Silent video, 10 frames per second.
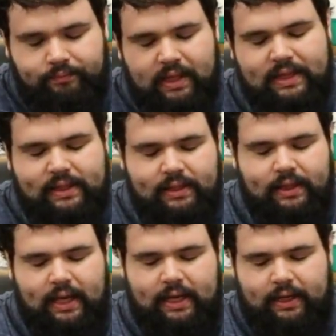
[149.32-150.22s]
this is
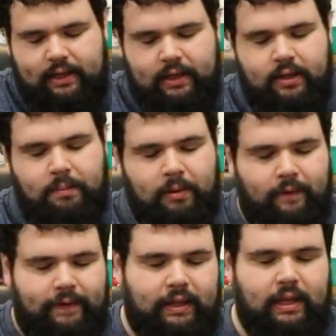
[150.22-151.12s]
like the
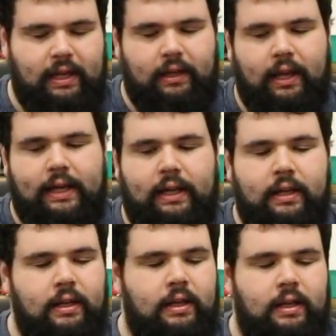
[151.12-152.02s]
perfect thing. Like,
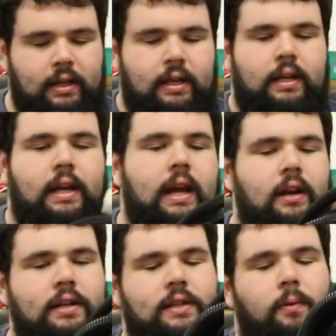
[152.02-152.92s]

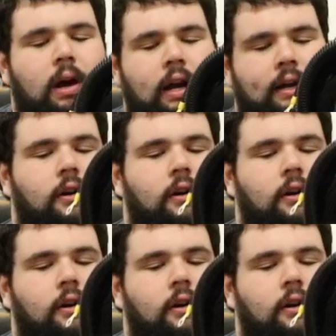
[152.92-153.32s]
here's the wiring